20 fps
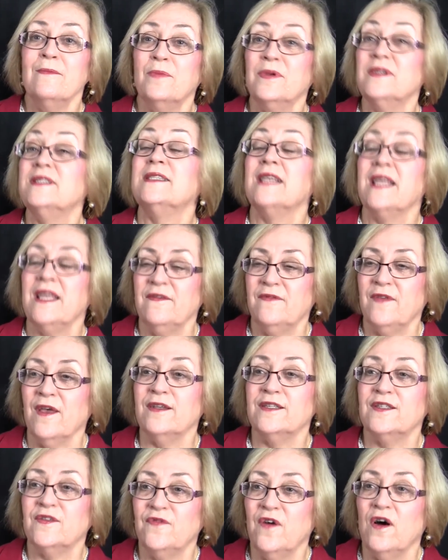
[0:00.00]
perceive
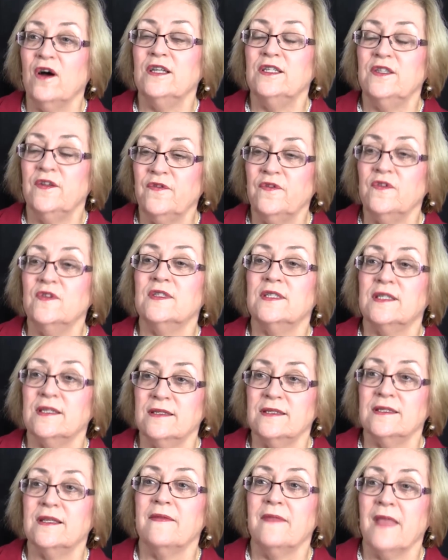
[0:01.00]
those fine
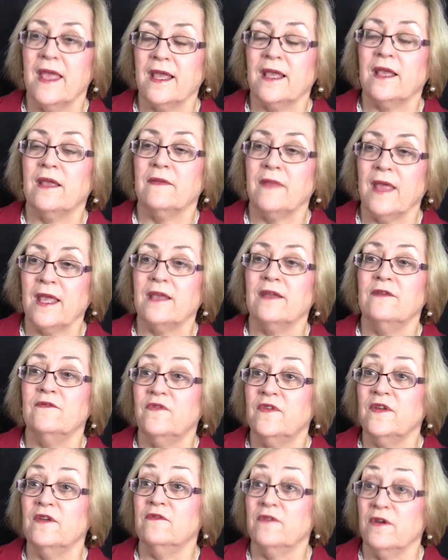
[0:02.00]
differences, and they can
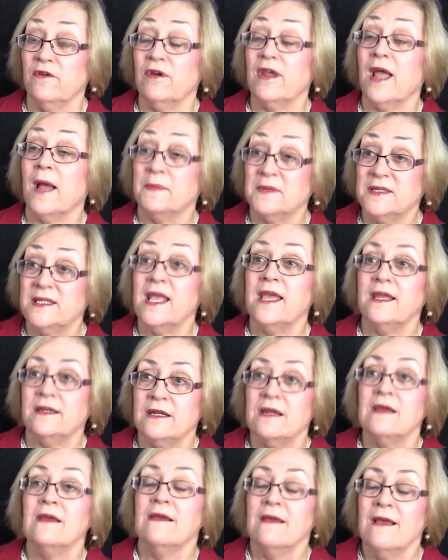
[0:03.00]
feel very
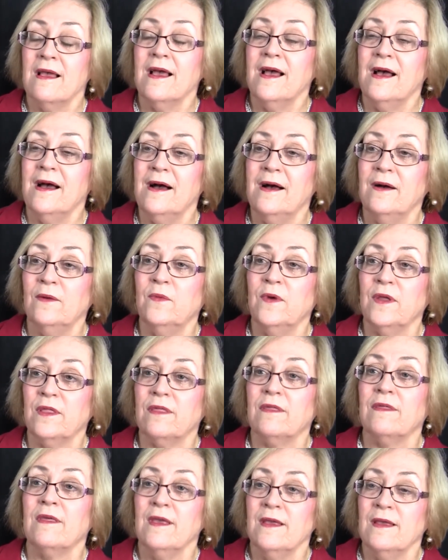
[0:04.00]
upset
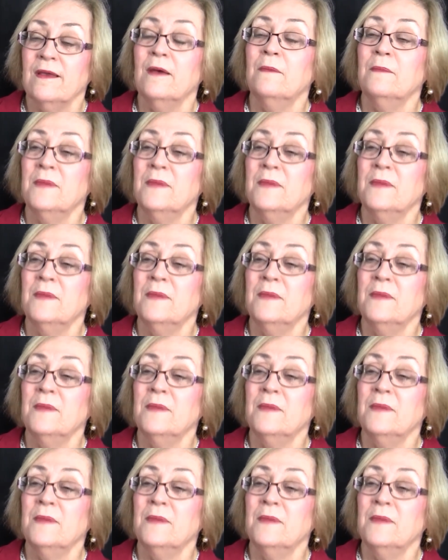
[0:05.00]
with a